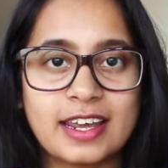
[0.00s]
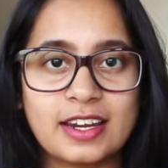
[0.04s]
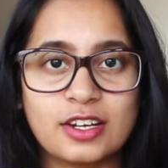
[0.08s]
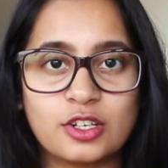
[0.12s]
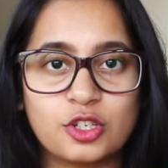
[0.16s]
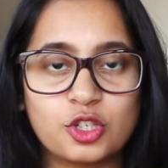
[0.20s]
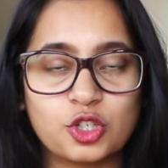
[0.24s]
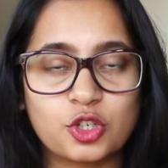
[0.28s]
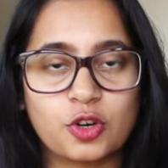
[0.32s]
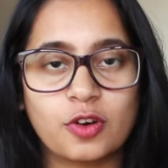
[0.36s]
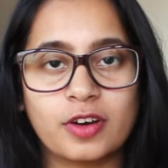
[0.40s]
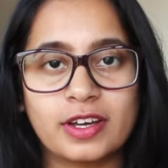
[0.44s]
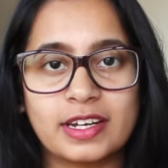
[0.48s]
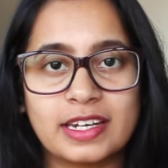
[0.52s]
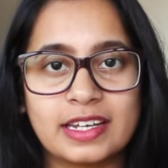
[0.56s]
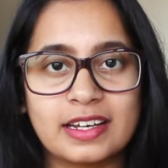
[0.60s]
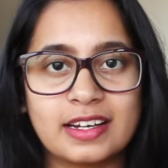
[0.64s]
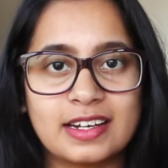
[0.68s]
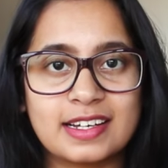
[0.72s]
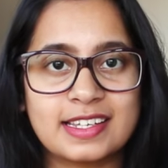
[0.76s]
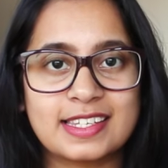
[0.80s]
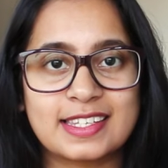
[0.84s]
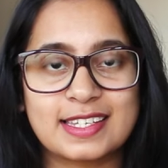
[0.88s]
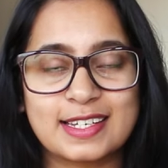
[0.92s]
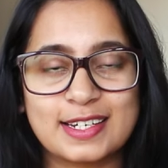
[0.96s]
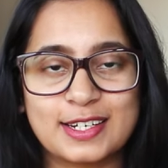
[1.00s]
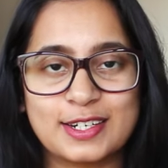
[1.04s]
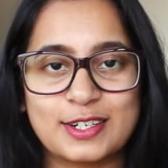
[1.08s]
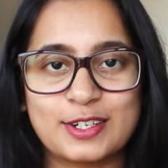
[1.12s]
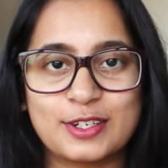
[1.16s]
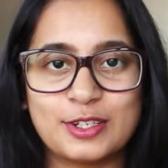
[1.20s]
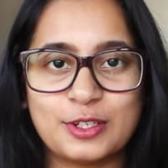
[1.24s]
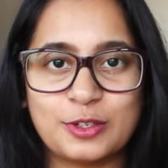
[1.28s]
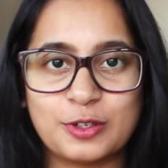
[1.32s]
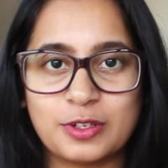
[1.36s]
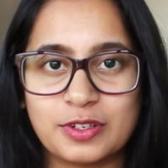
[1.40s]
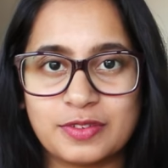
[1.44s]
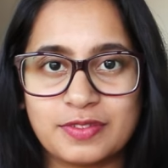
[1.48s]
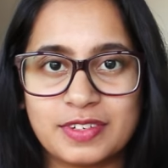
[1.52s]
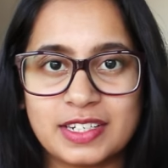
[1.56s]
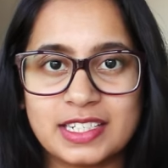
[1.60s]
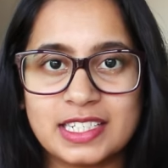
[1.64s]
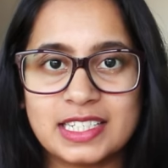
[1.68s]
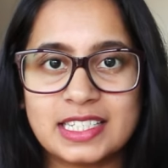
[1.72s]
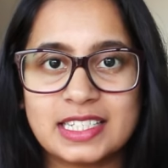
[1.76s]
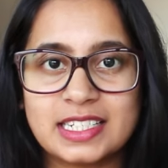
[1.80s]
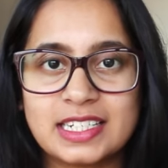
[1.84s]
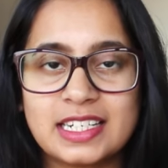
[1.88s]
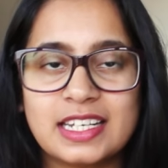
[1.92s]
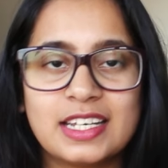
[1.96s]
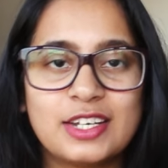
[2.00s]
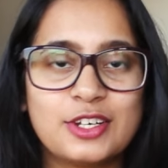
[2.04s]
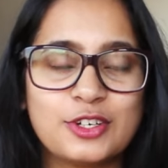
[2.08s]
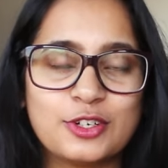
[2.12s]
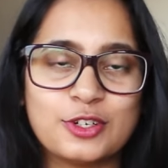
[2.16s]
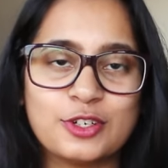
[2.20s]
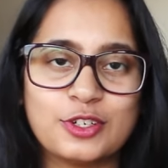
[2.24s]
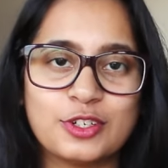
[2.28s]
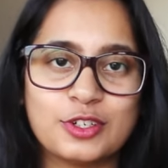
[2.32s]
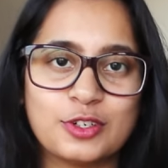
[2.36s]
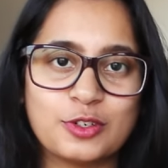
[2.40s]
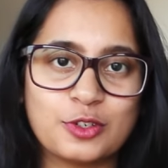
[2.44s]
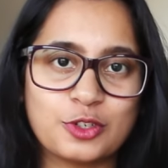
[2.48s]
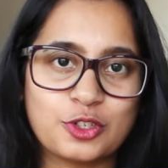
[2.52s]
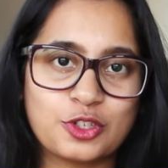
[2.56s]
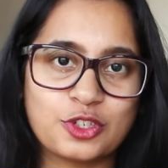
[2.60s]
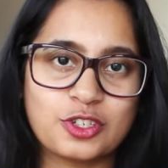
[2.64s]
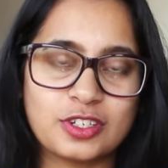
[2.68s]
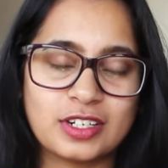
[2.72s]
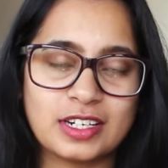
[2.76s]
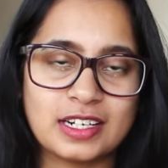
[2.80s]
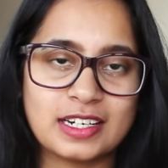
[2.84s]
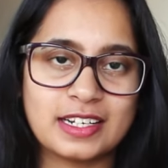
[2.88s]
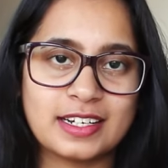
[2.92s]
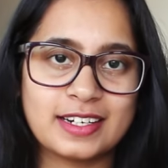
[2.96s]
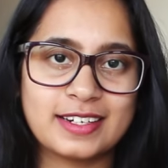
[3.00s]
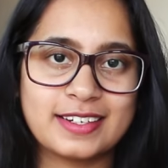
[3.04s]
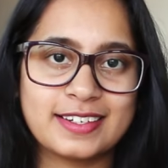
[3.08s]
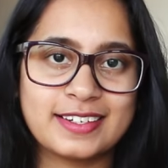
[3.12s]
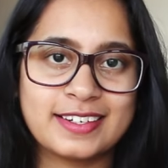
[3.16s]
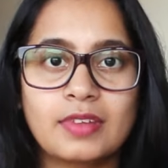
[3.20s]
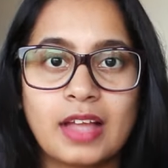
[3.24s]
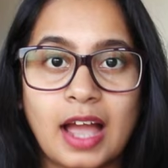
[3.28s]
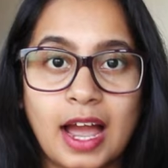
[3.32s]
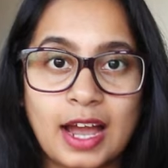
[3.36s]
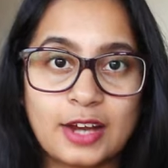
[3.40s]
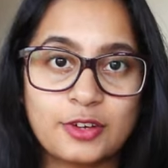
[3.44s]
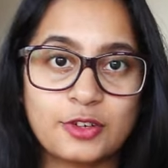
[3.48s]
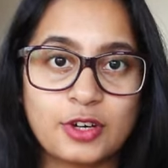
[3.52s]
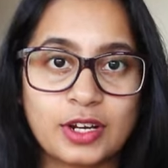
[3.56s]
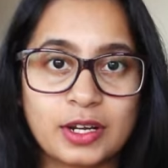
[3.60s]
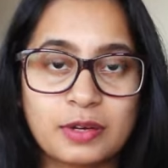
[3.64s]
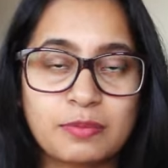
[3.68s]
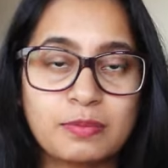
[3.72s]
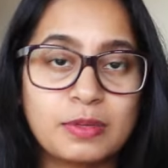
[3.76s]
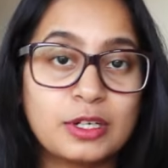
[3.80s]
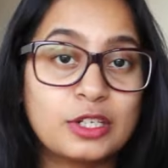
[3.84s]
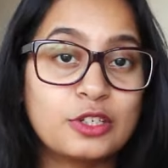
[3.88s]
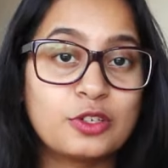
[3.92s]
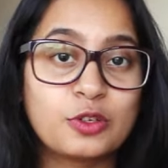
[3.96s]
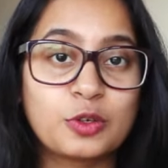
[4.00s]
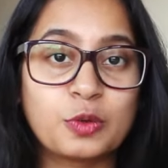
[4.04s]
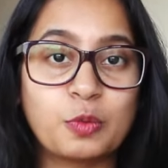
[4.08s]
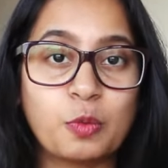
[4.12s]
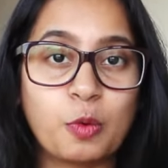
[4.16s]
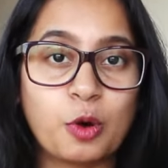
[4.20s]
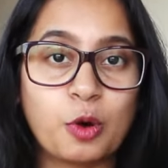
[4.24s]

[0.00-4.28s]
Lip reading: in joining a certain university here in Australia. I recommend you to